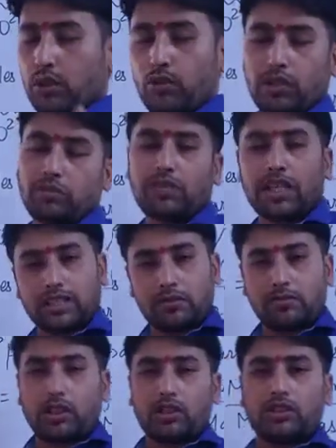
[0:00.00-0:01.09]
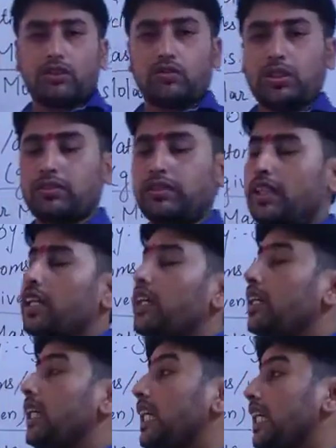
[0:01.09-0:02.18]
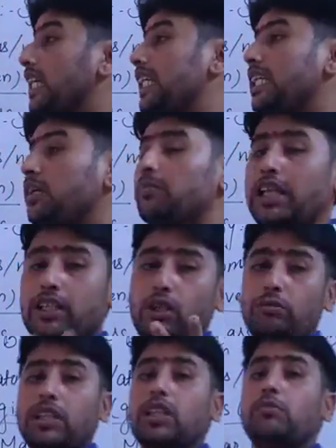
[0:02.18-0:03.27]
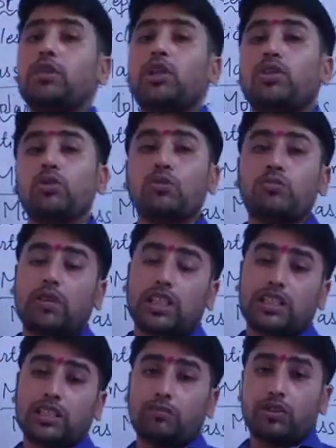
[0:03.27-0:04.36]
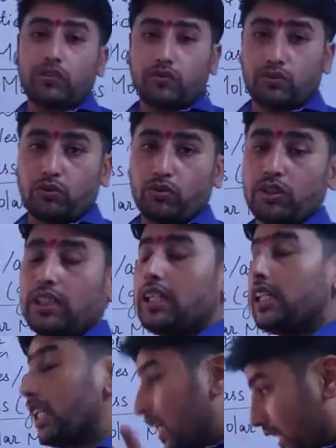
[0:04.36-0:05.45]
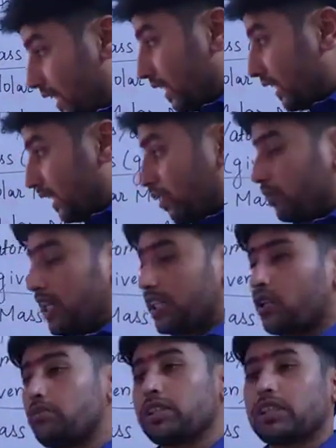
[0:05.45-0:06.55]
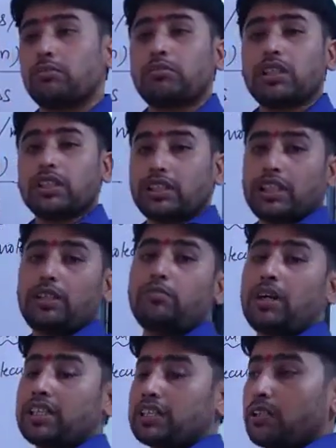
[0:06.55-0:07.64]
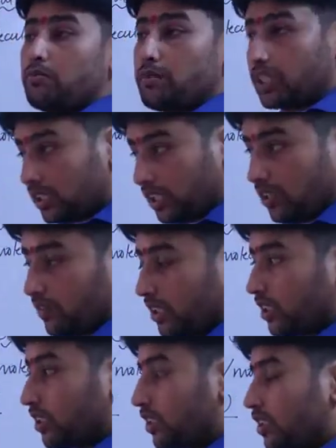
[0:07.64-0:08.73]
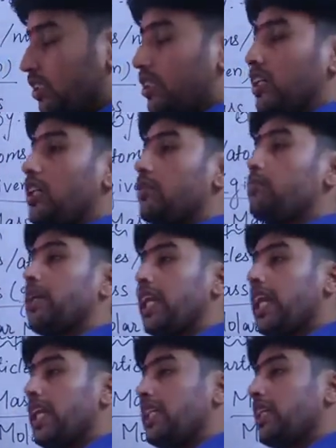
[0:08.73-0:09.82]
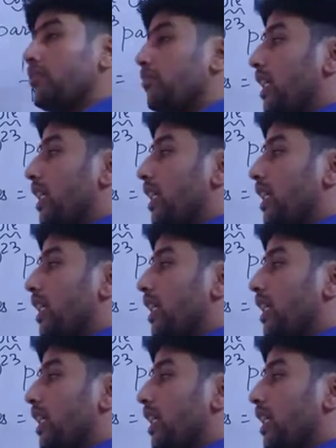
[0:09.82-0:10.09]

1, mass number also 1. Helium, atomic number 2, mass number 4. Lithium, atomic number 3, mass number 7. Beryllium,